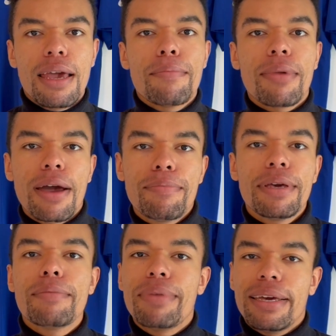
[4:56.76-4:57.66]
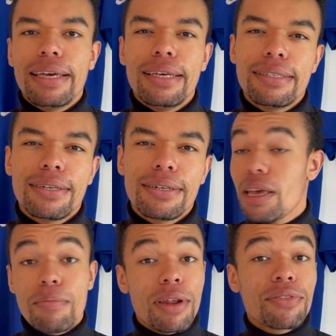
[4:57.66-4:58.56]
it might be a bit easier.
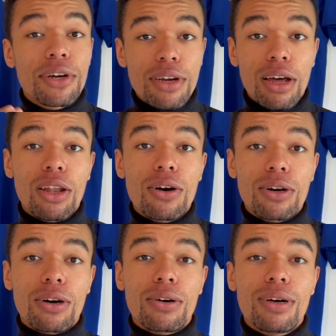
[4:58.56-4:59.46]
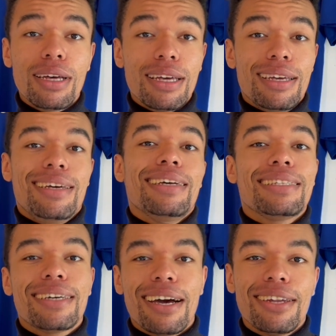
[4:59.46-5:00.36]
But if you're not local, it's
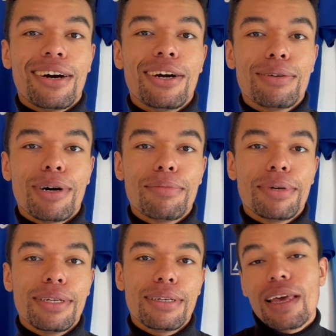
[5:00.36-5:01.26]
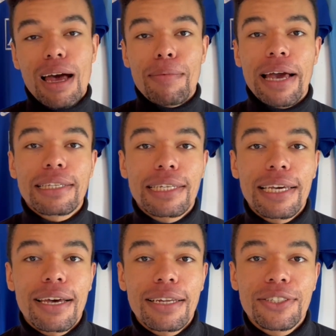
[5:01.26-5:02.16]
kind of hard in my opinion. I'm actually
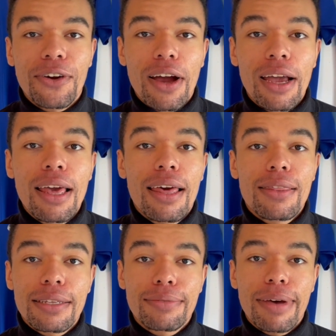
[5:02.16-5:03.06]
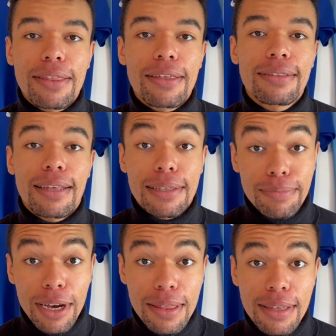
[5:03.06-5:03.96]
gonna try this method this
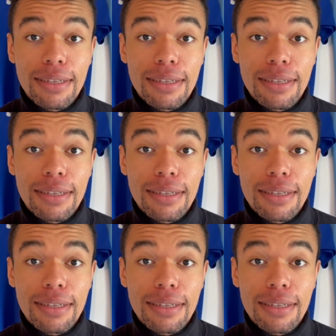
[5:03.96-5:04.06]
month,